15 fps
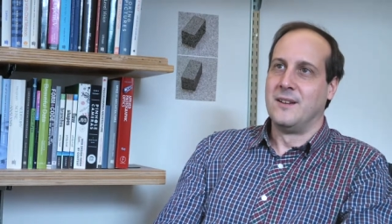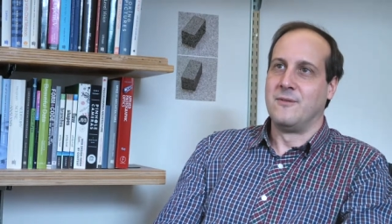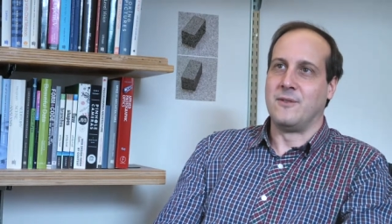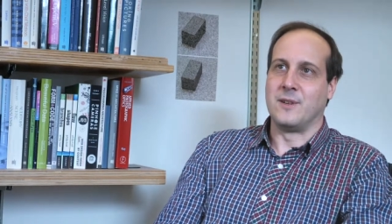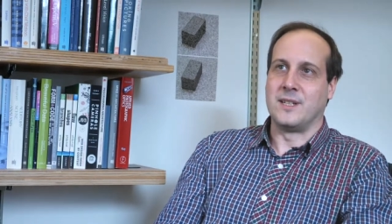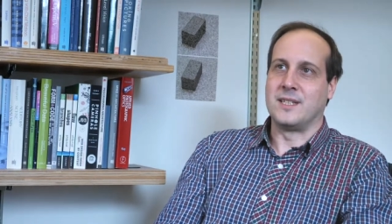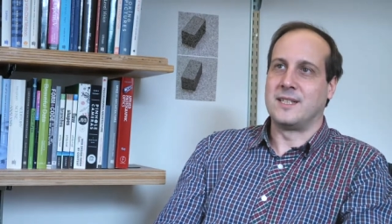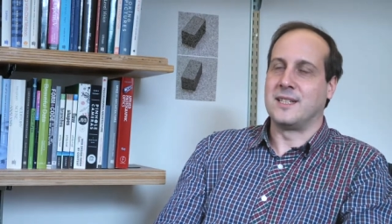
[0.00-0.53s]

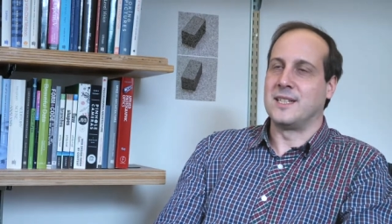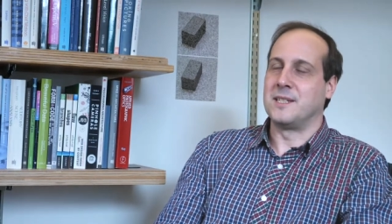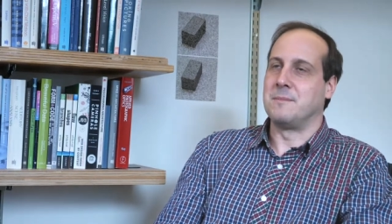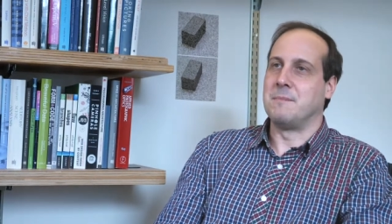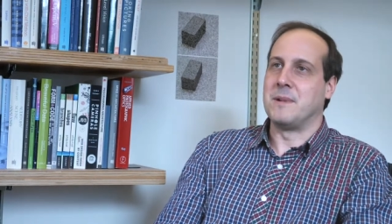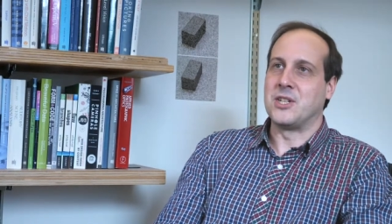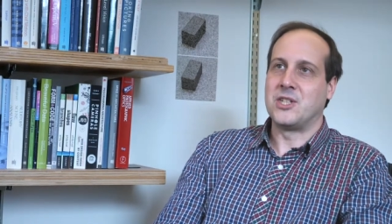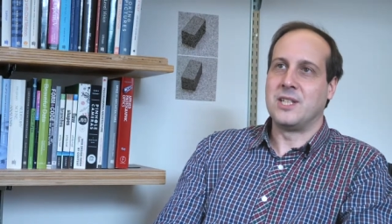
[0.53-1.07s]
For instance,
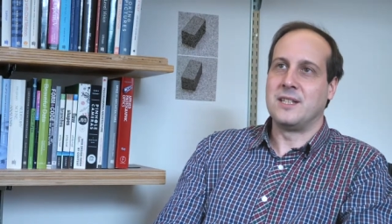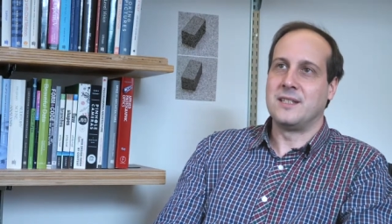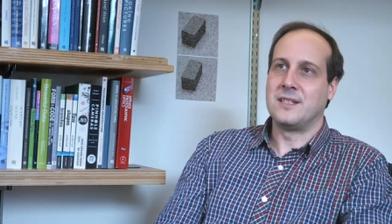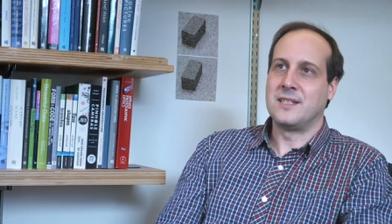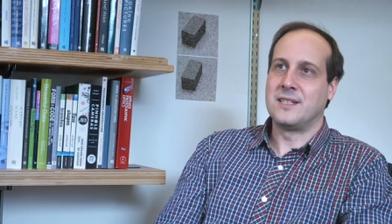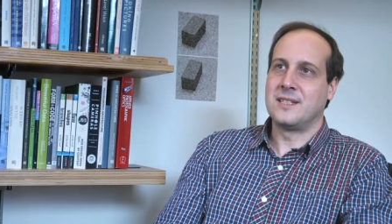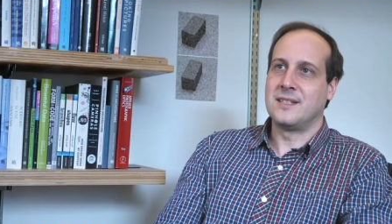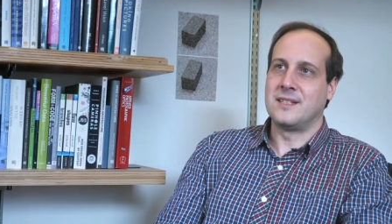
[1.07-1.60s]

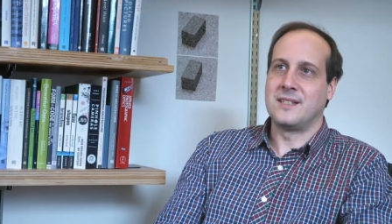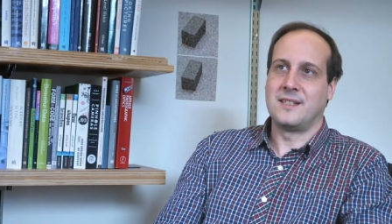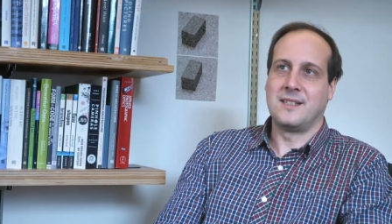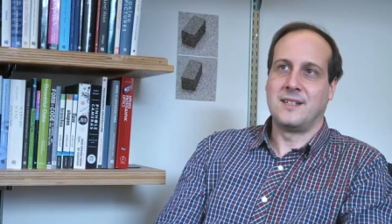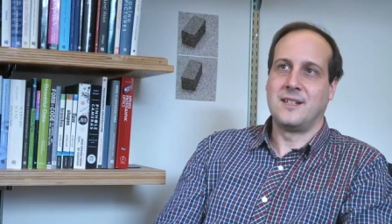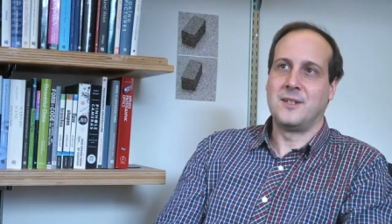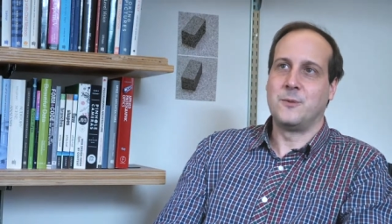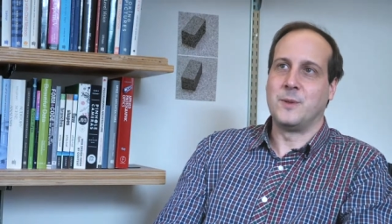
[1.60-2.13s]
machines
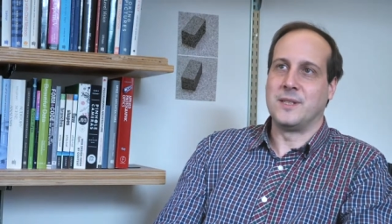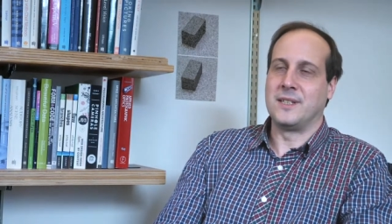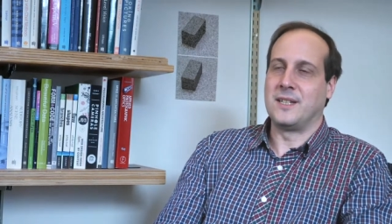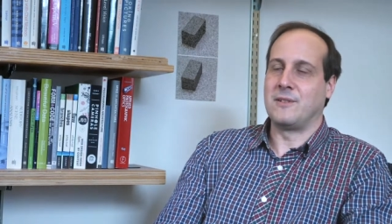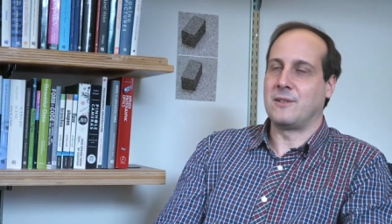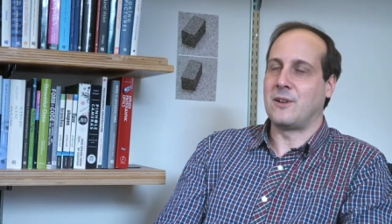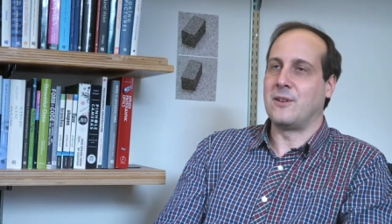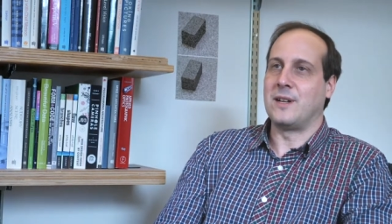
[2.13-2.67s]
still, when
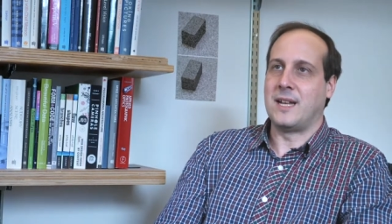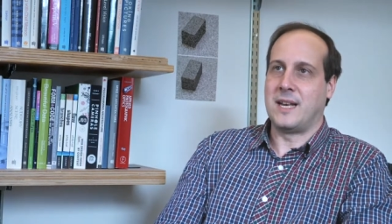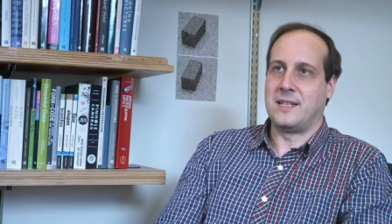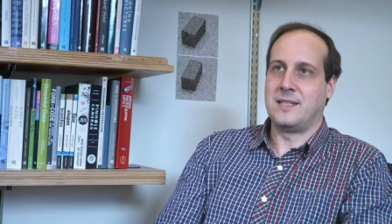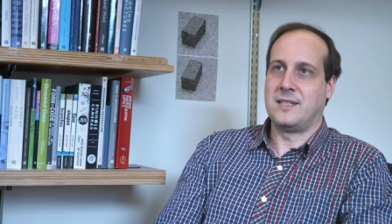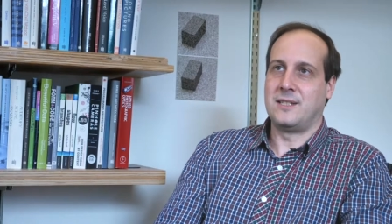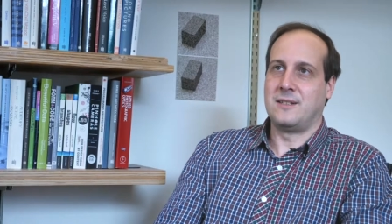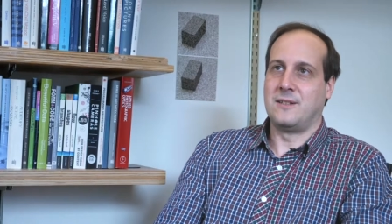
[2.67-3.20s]
they
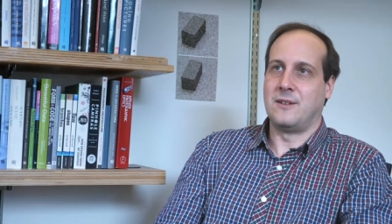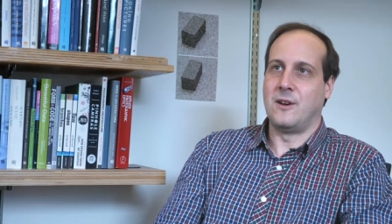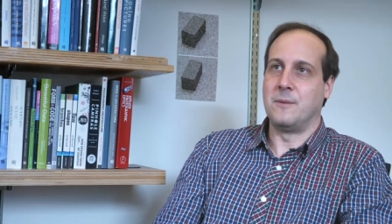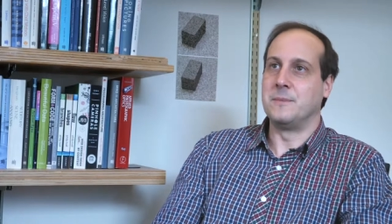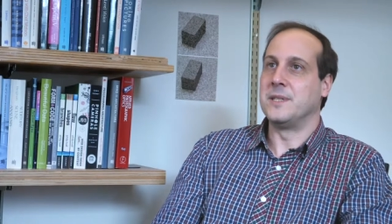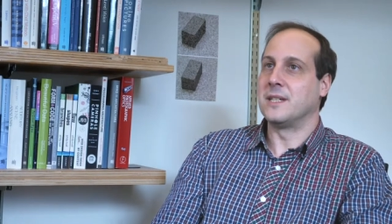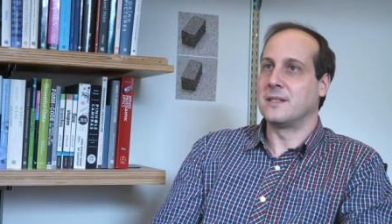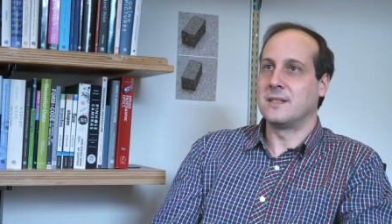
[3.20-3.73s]
recognize
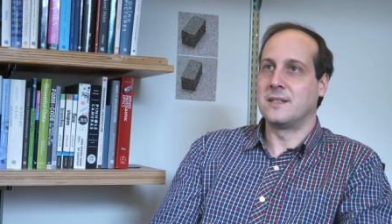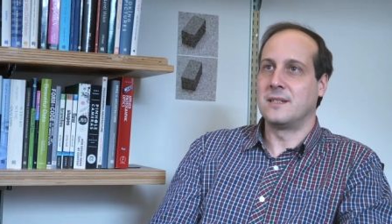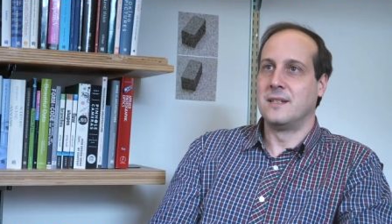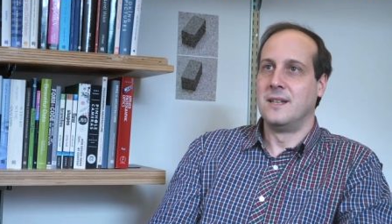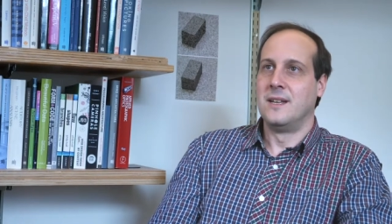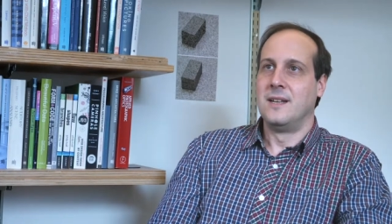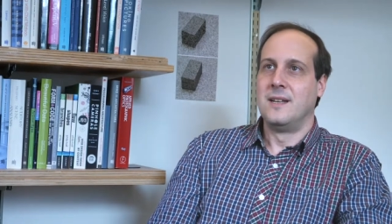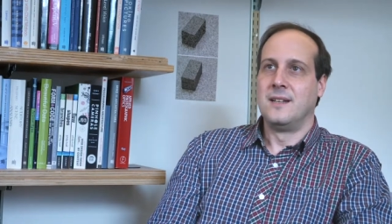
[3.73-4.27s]
objects,
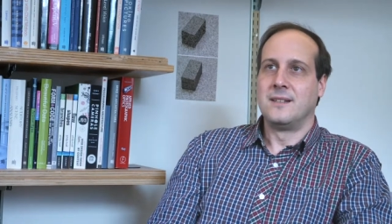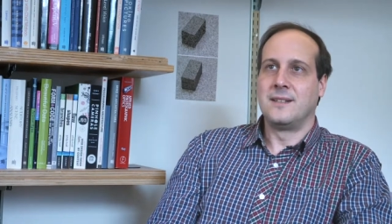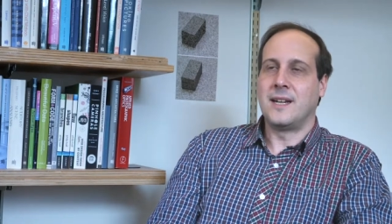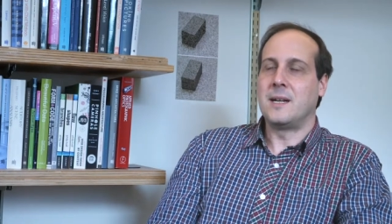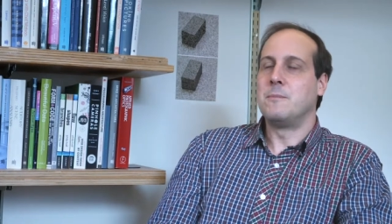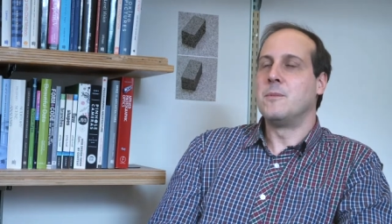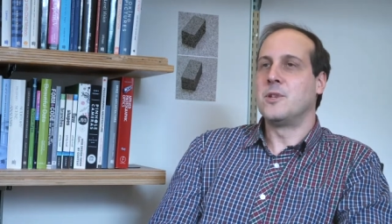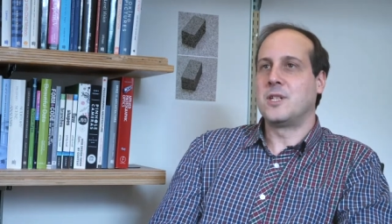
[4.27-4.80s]
they
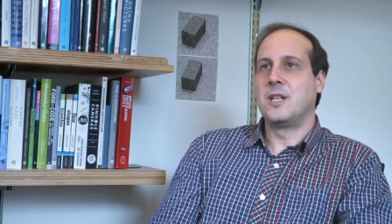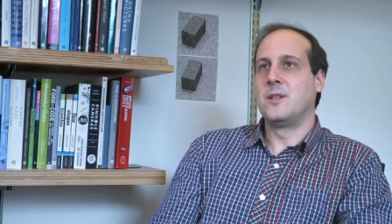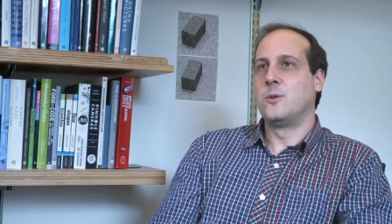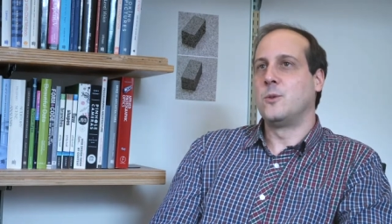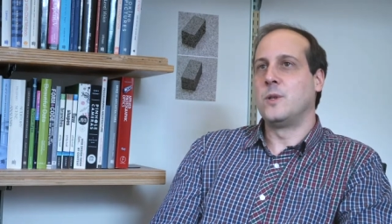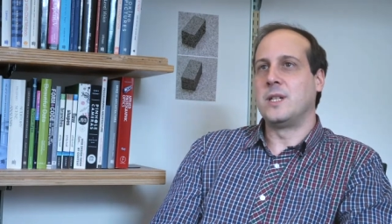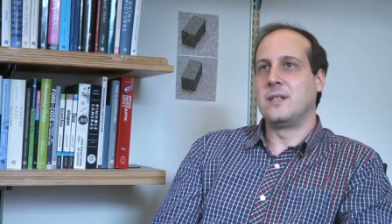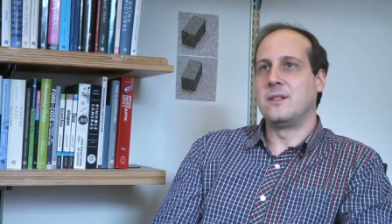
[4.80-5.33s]
are mostly
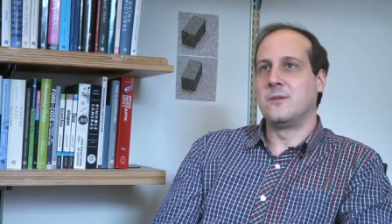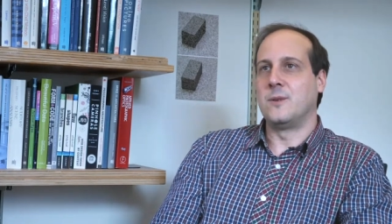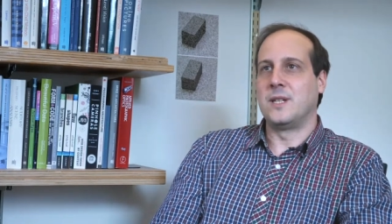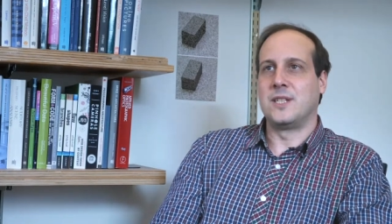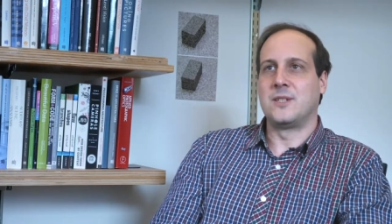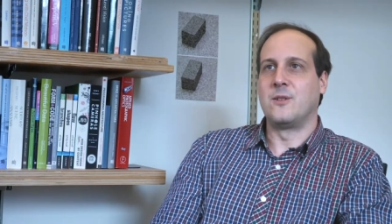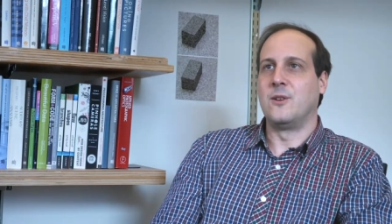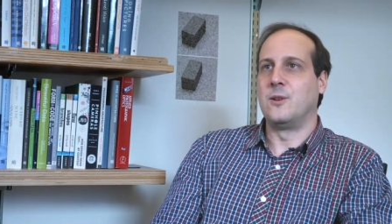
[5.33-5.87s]
doing what
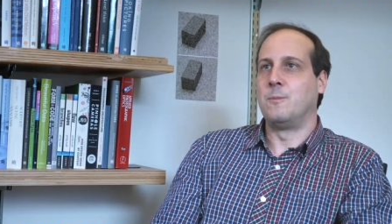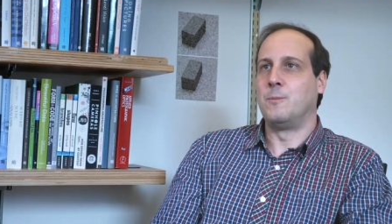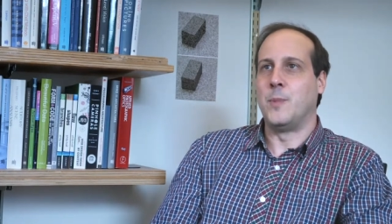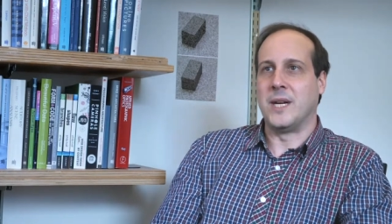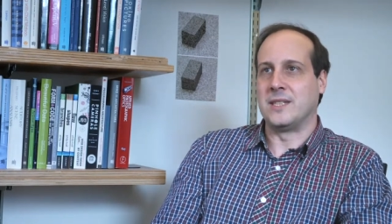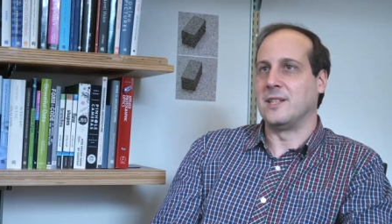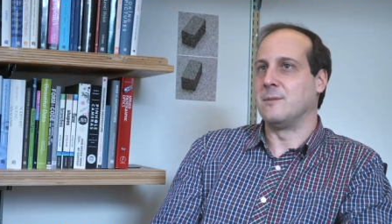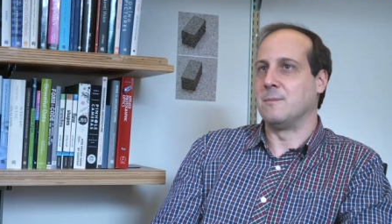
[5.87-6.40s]
is called
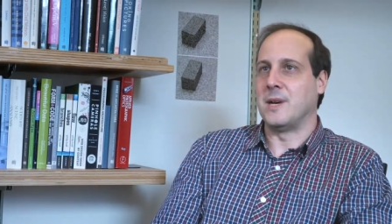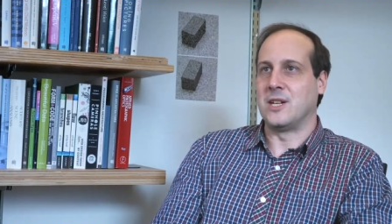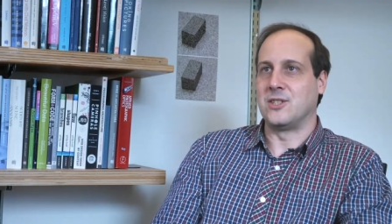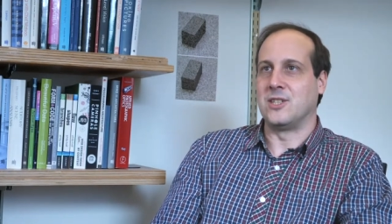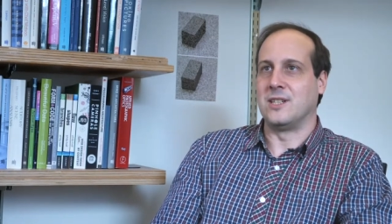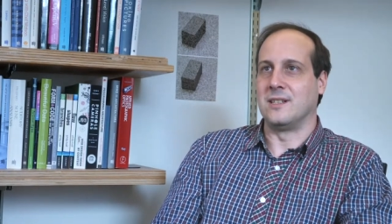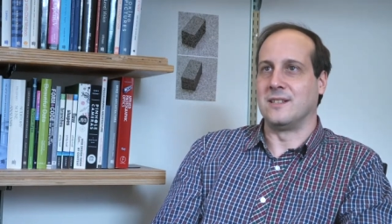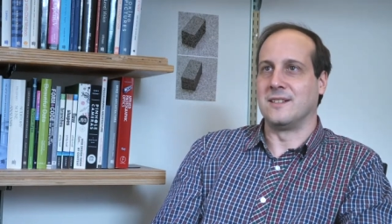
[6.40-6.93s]
pattern
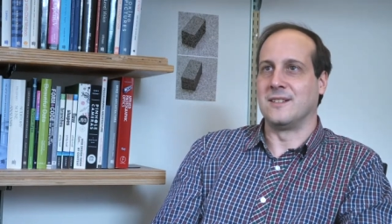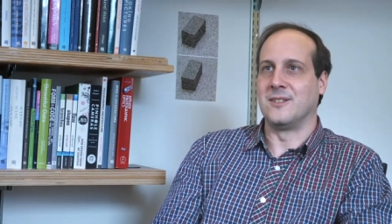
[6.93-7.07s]
matching.